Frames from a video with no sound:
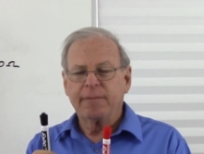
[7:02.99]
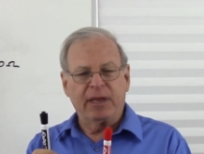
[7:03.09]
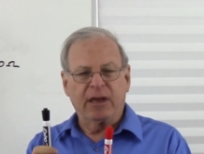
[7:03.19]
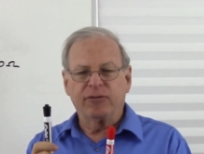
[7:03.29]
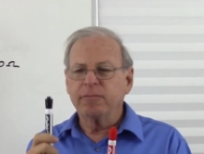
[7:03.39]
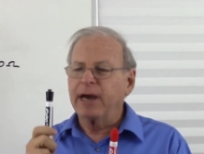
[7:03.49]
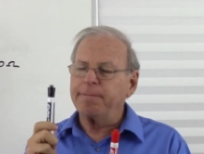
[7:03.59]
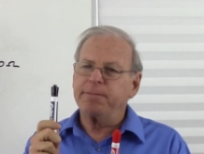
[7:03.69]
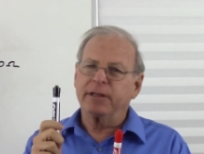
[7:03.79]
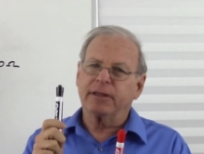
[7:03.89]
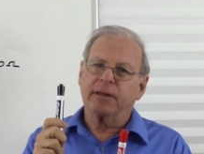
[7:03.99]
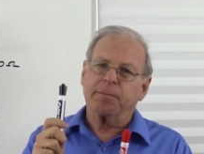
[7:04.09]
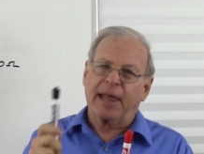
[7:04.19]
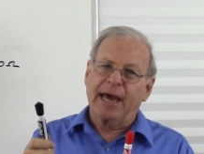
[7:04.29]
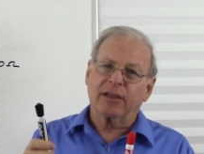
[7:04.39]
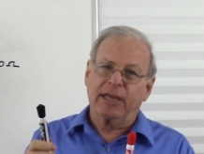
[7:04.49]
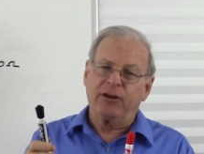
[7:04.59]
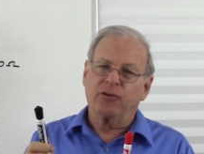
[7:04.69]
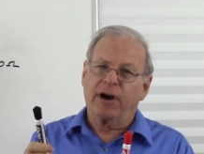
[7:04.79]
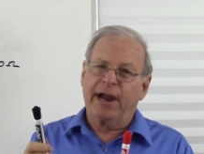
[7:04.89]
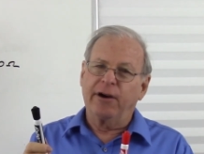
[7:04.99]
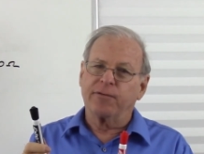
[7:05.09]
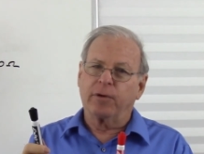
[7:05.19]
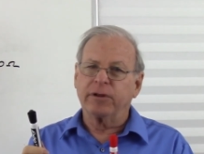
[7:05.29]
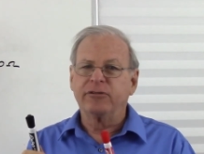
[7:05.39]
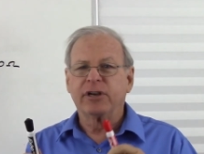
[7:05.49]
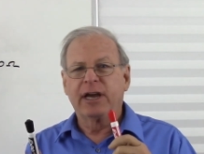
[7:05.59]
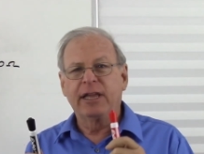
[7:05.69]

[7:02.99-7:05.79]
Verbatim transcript: because you might put the black lead to a higher voltage